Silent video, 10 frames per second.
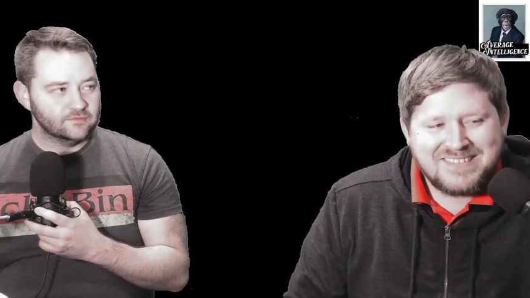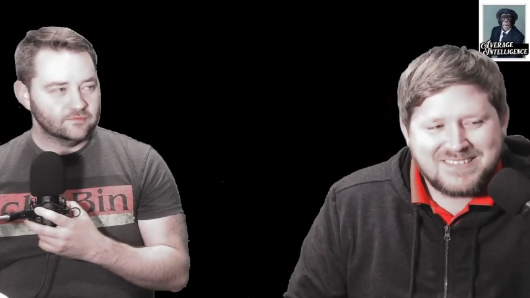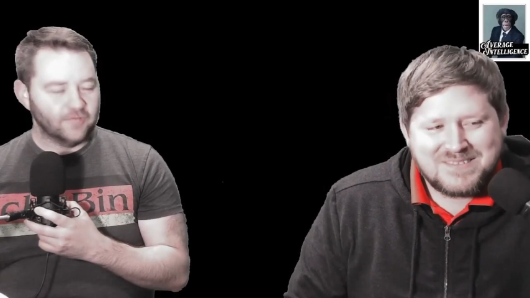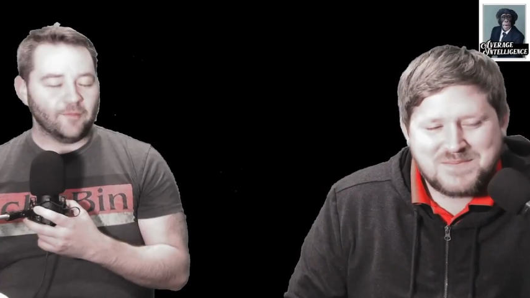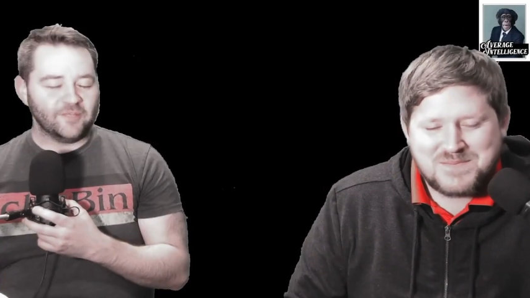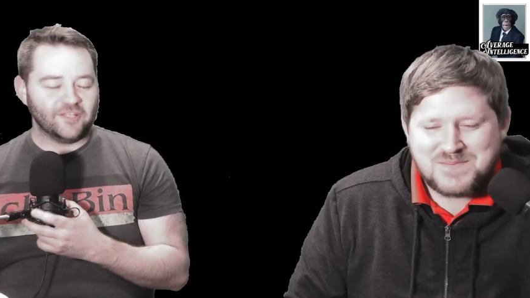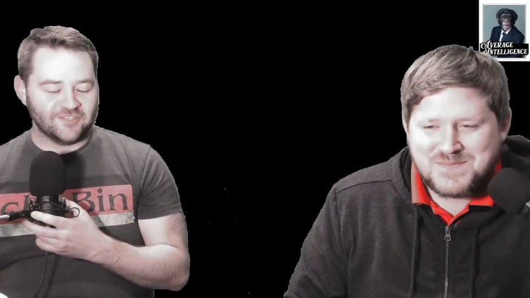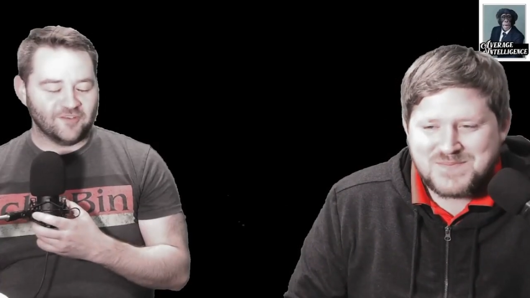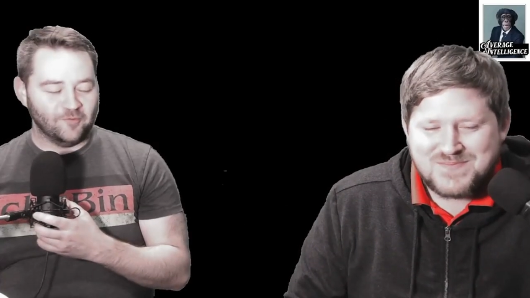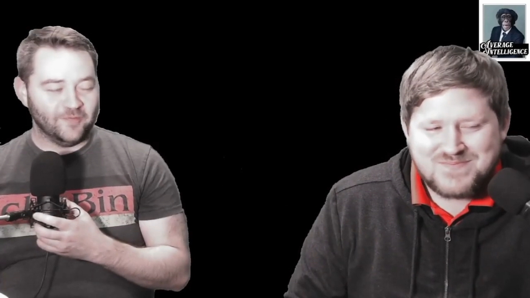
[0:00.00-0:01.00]
Speaker 1: Not
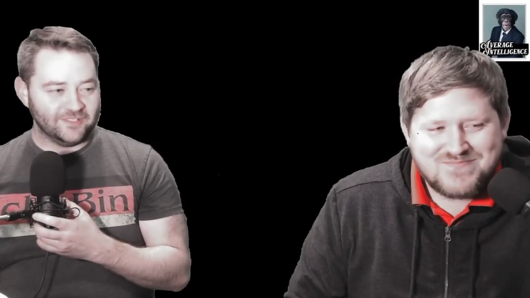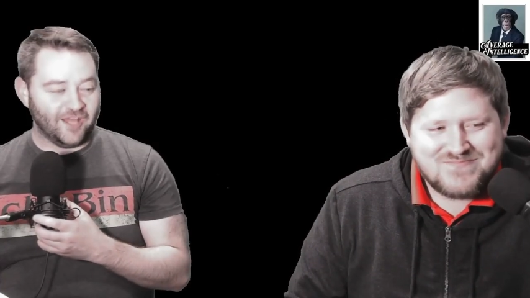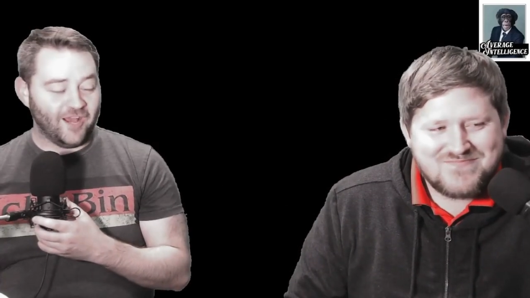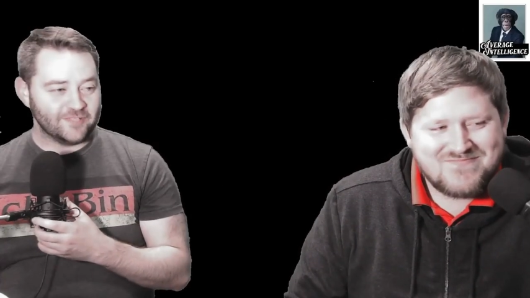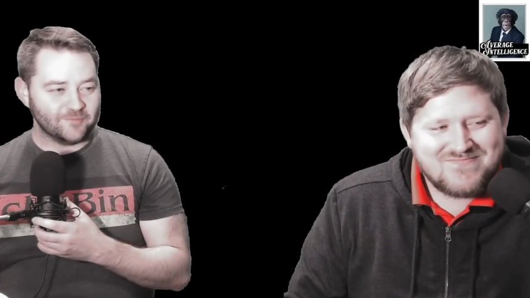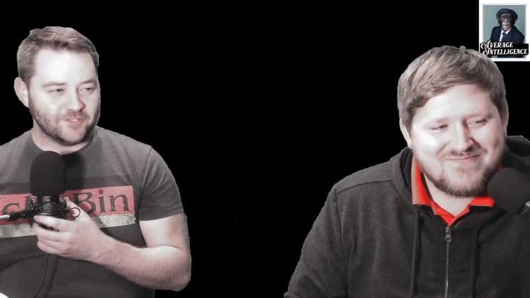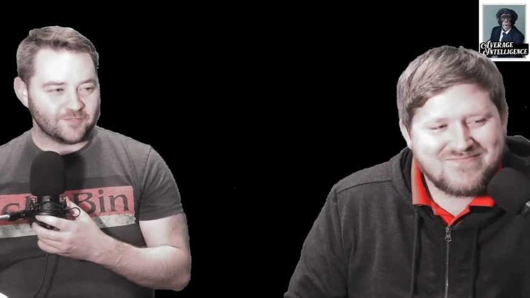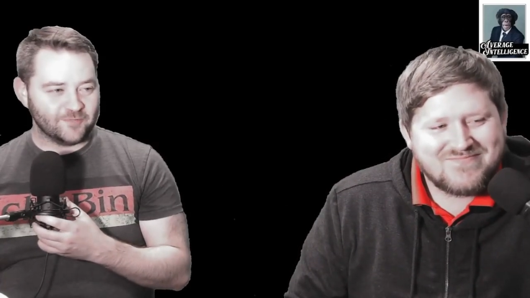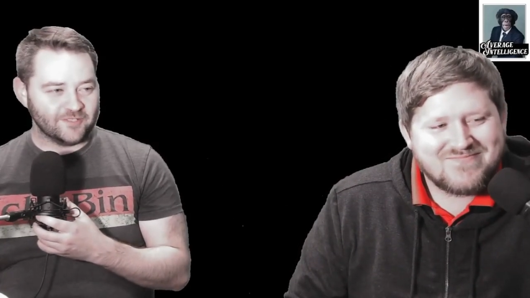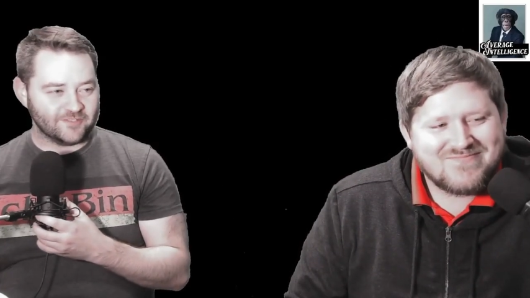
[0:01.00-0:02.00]
because Uncle Ben dies, but
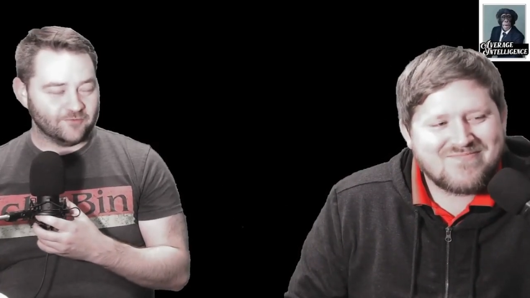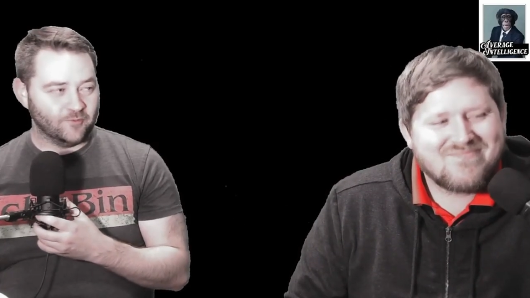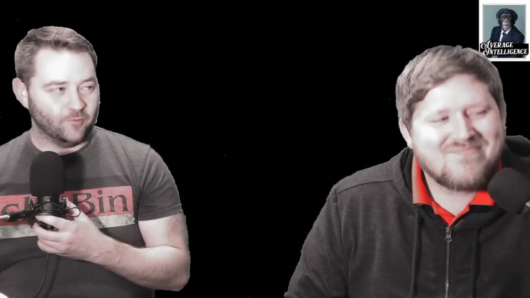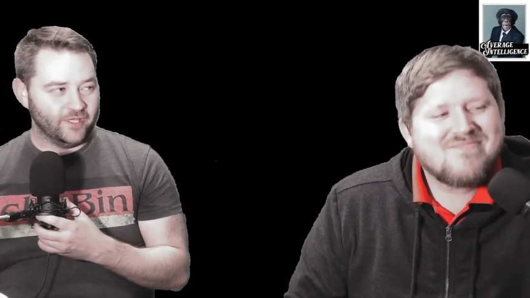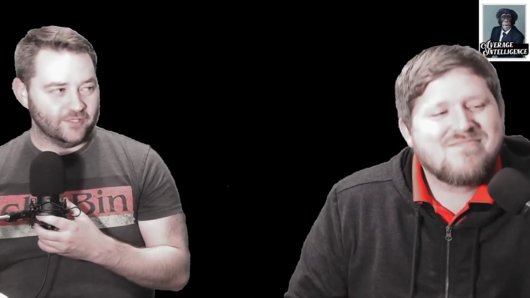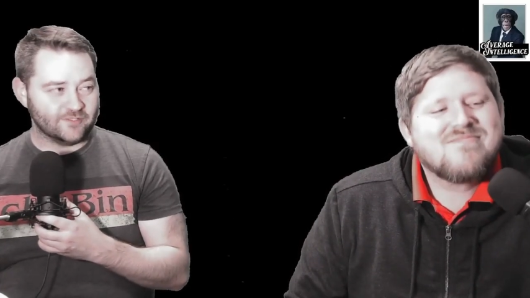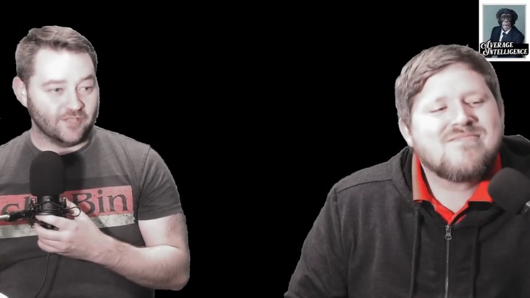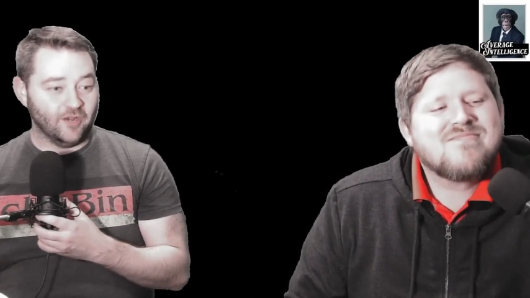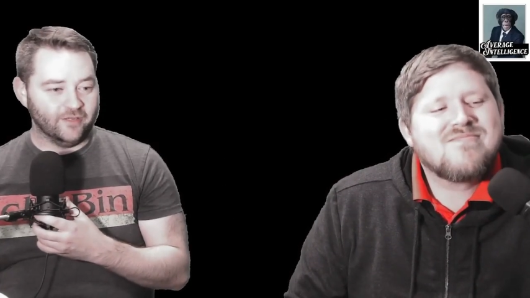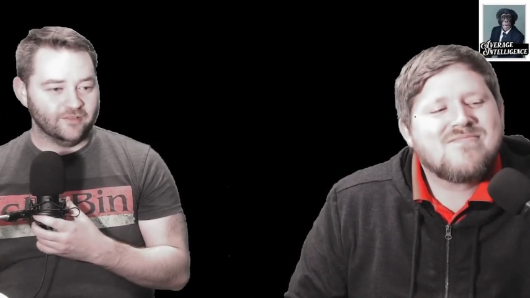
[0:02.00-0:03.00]
just because of the way it's
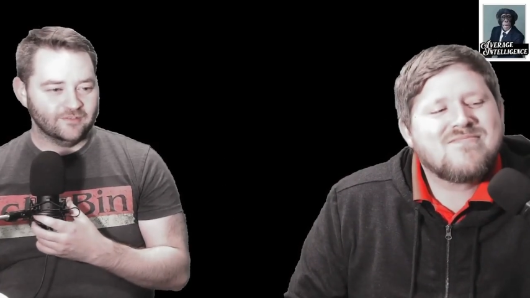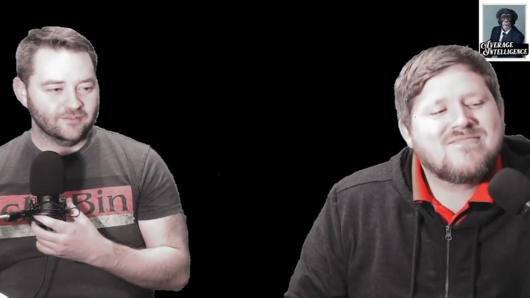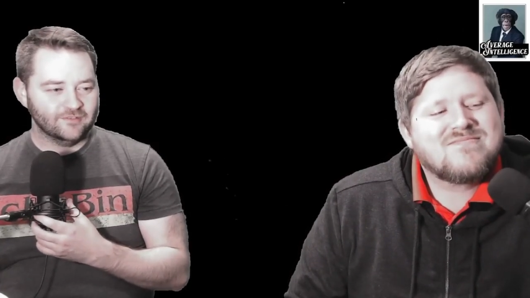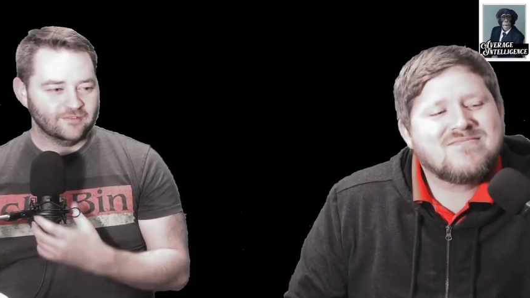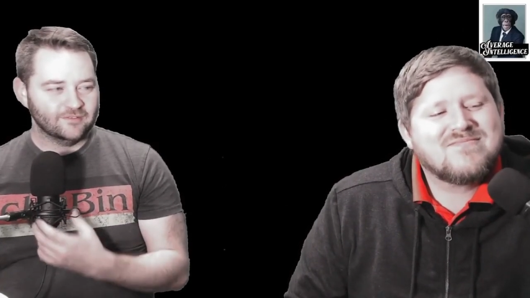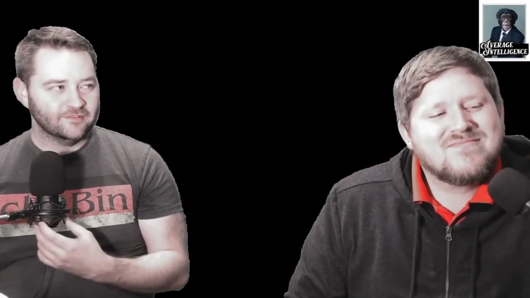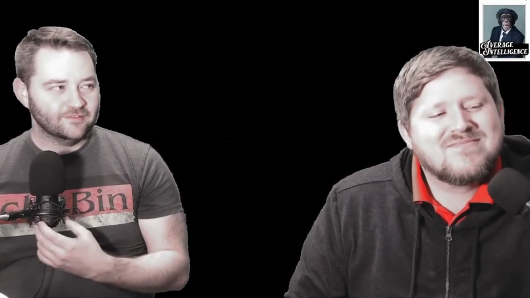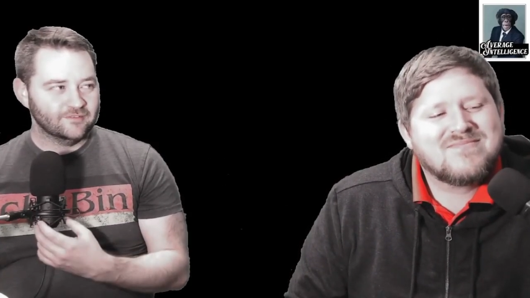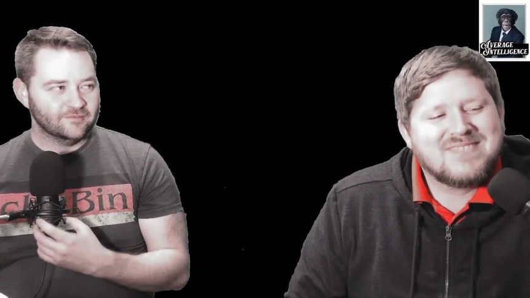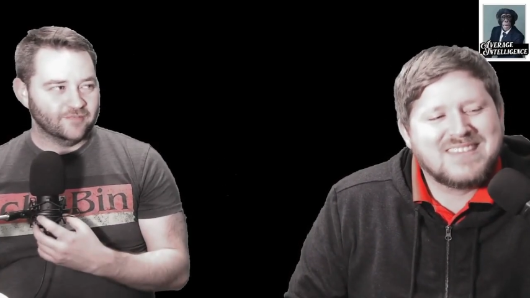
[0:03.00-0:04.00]
done.
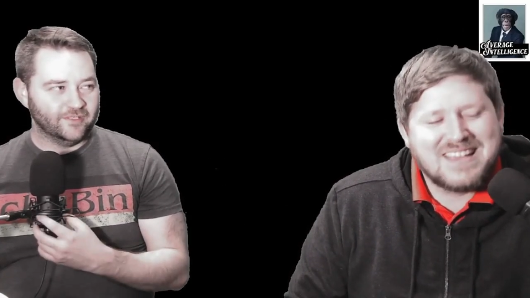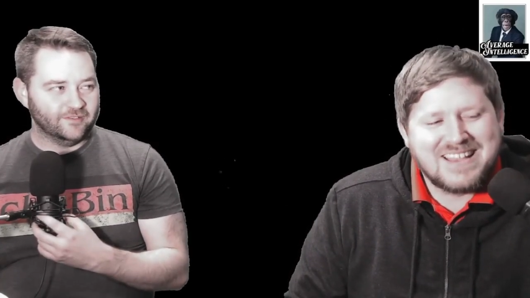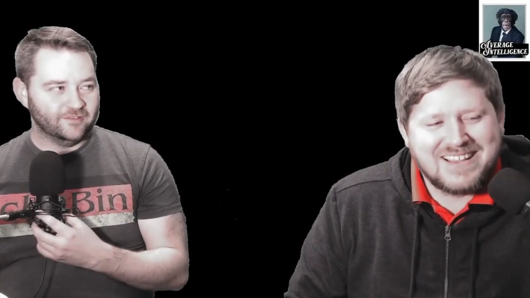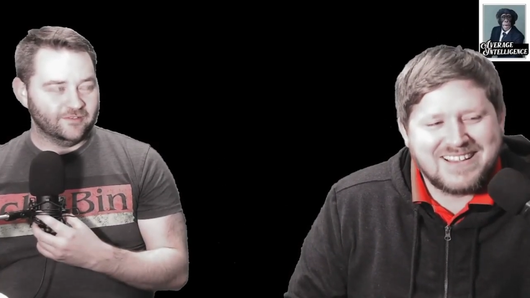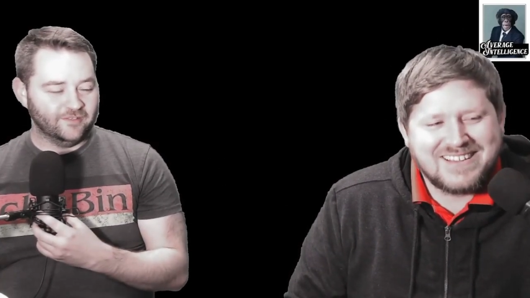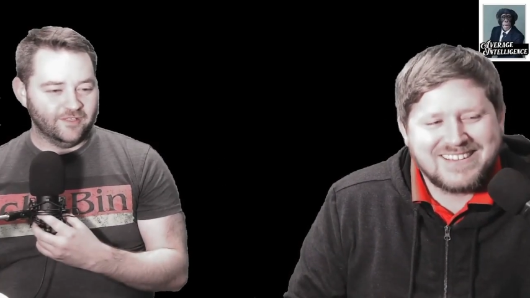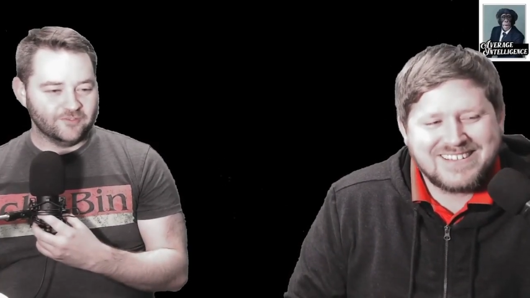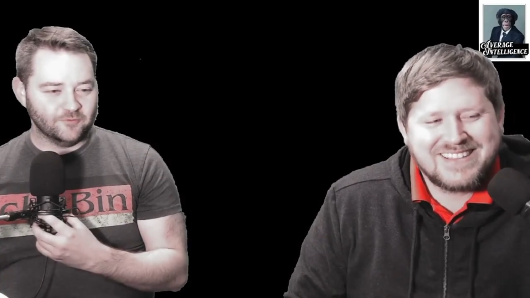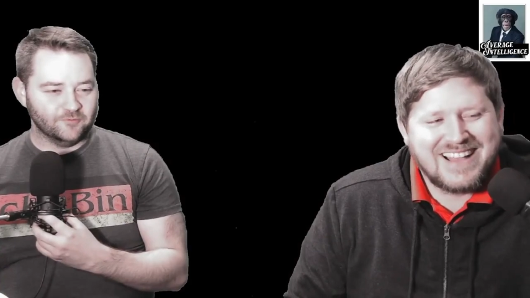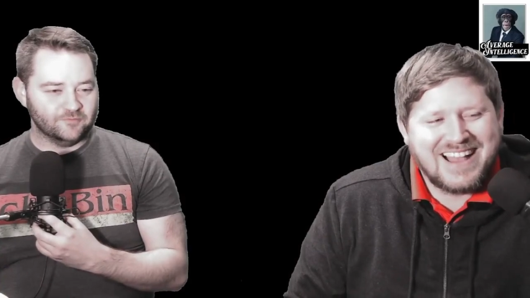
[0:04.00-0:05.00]
Like yeah. Andrew,